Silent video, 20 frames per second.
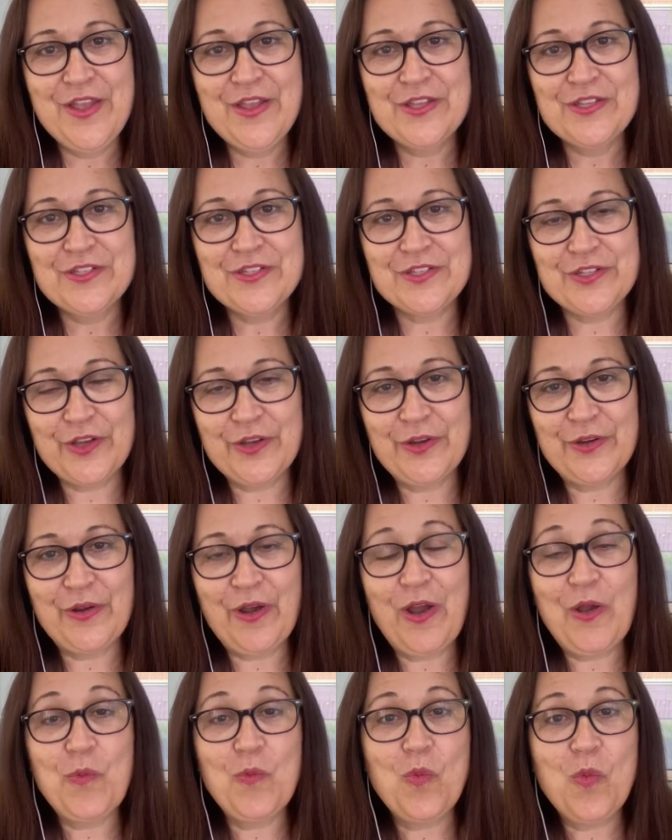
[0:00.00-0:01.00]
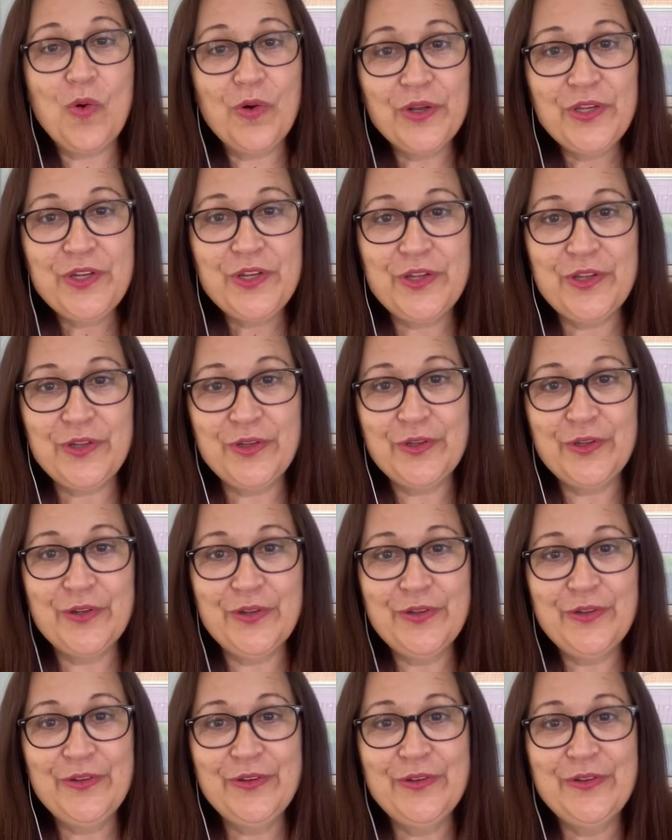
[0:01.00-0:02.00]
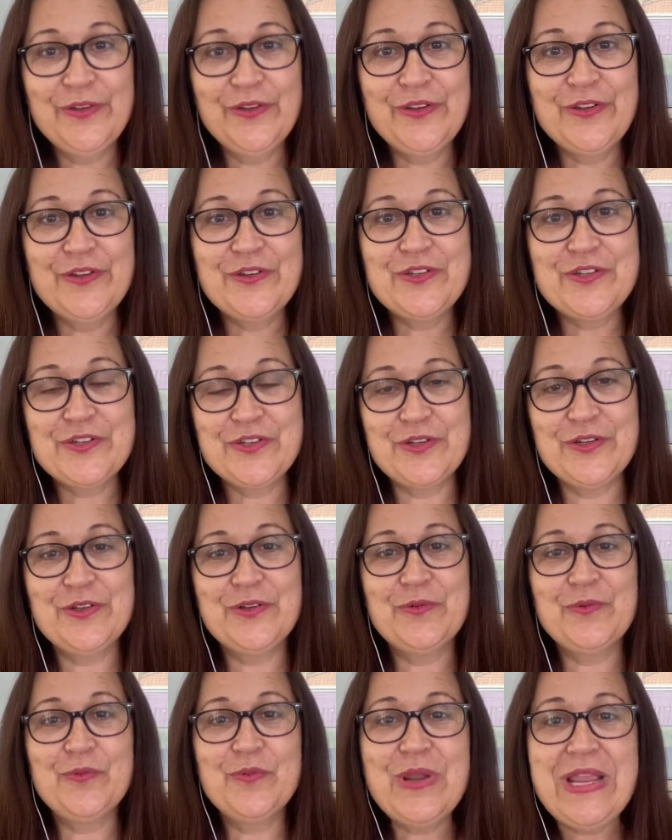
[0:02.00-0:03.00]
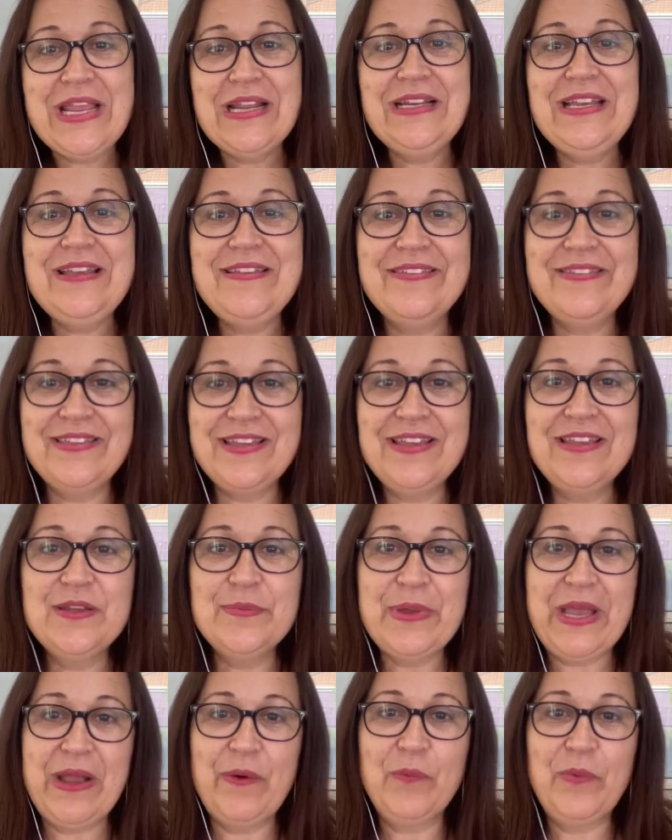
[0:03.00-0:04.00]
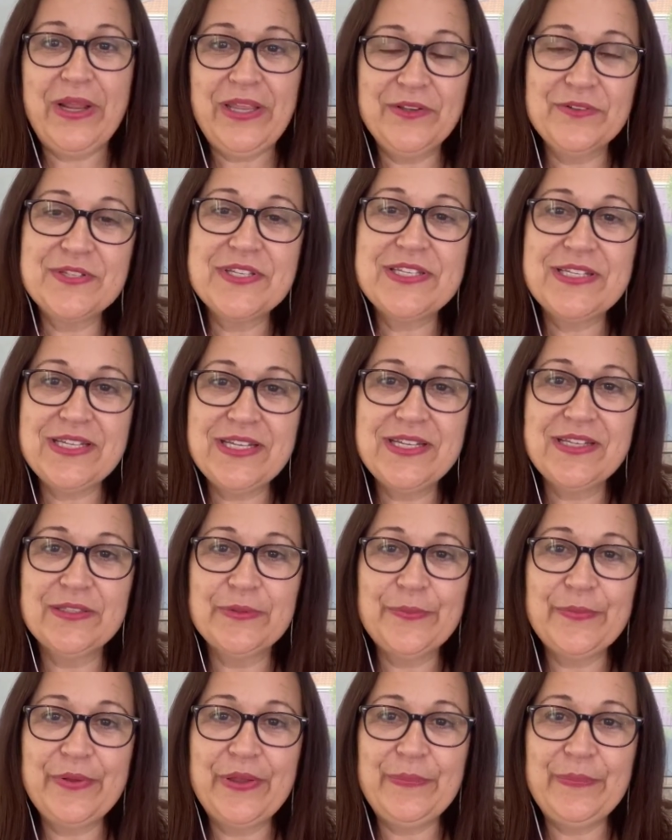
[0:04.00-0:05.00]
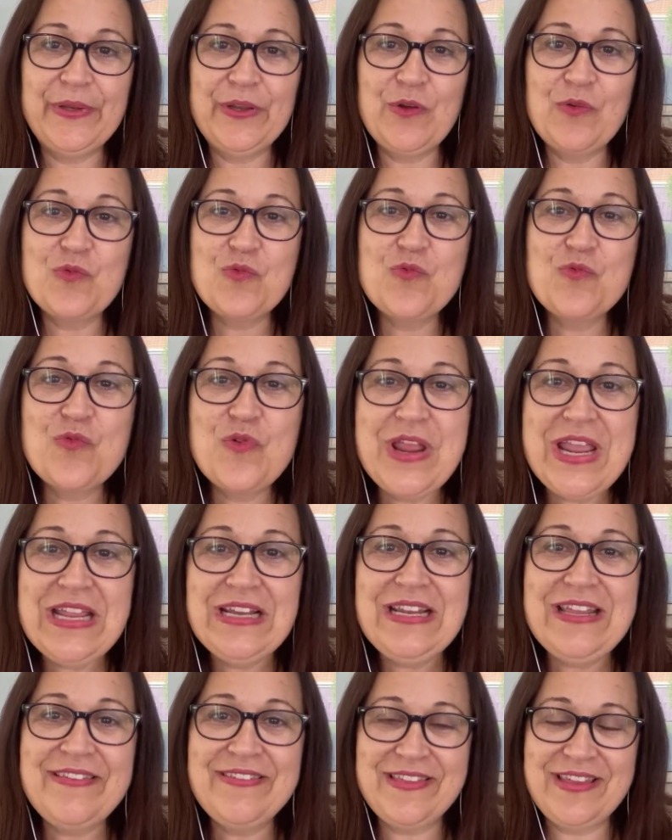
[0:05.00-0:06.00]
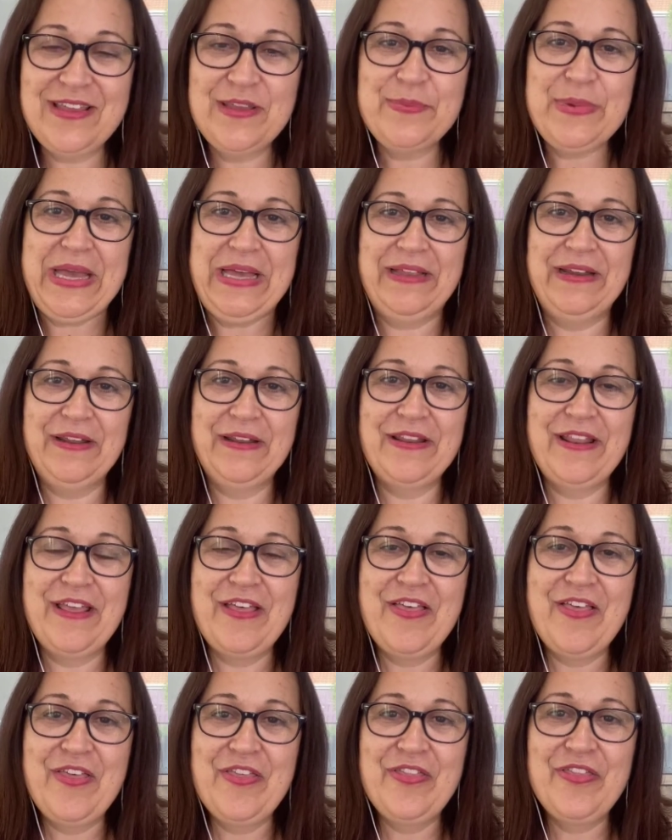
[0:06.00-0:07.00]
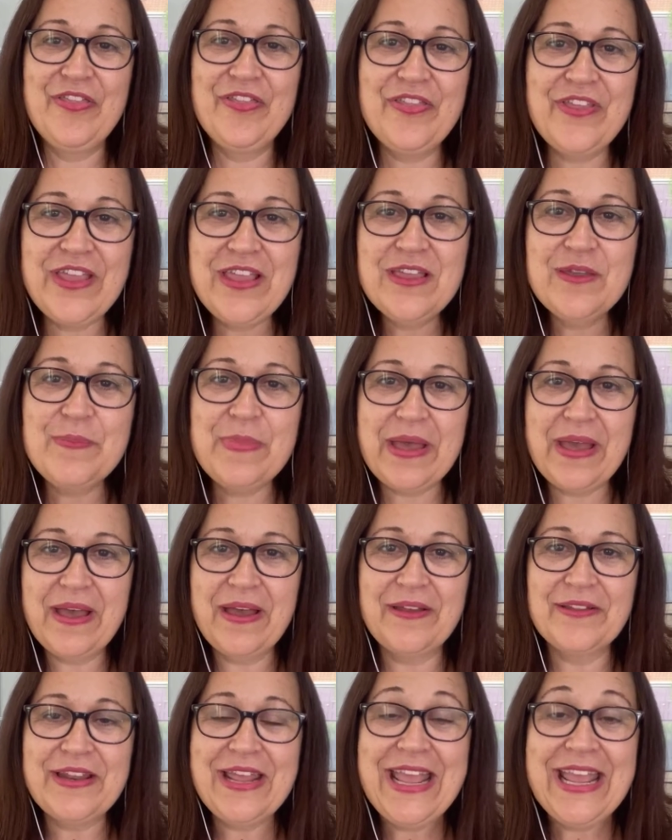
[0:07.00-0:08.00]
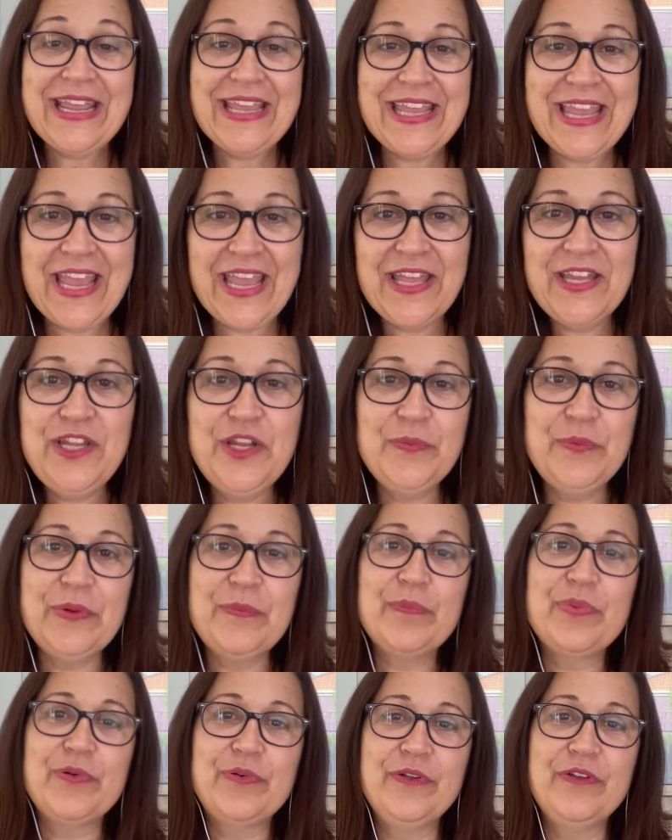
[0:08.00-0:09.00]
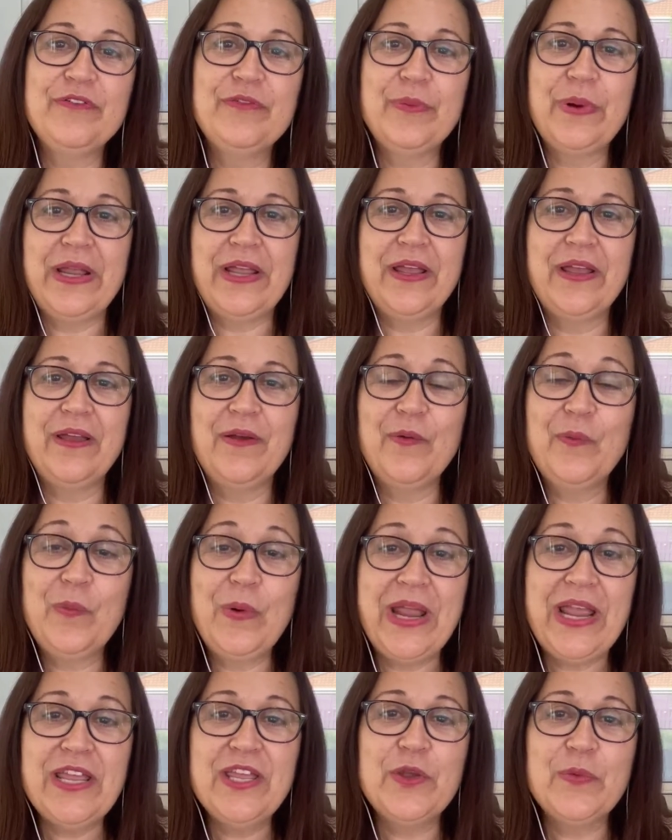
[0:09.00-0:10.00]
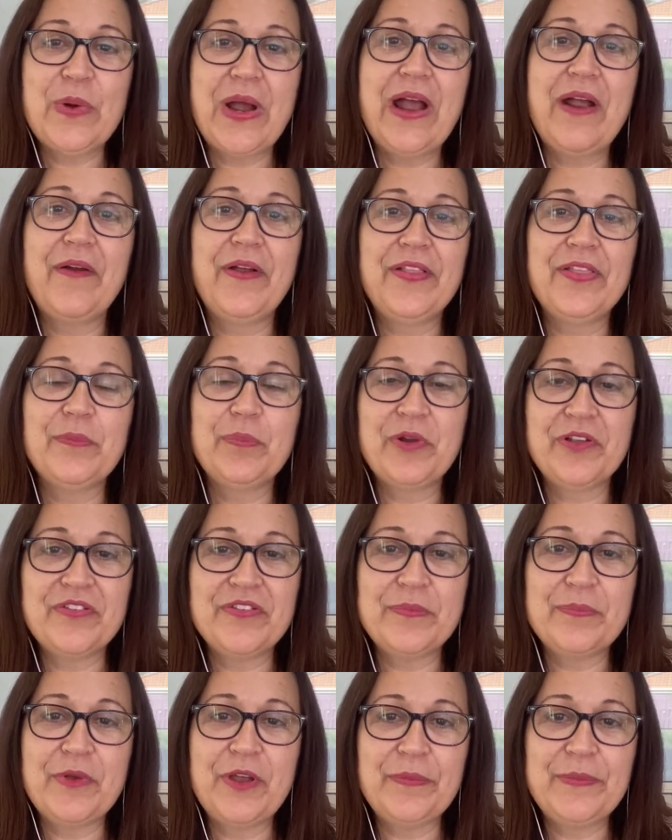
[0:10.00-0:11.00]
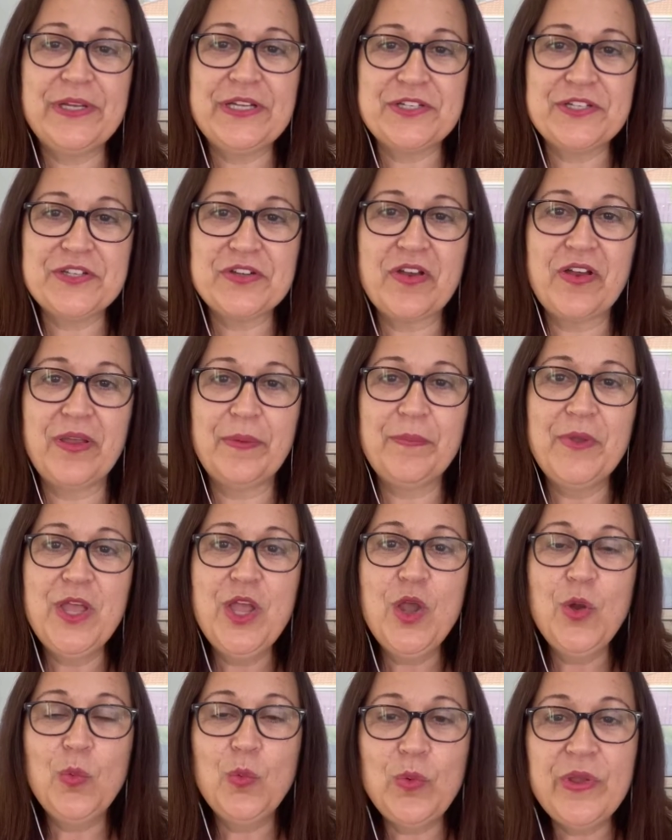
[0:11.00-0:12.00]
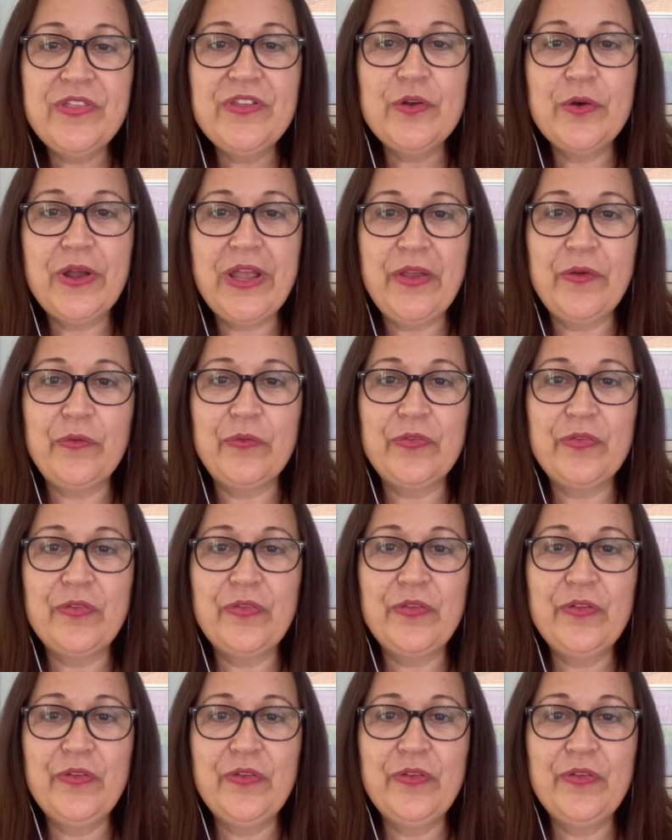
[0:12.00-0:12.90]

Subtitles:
So I want you to really think about where you're sitting at the moment. Really think about it. Think about, can you improve where you are at the present moment in time with your health?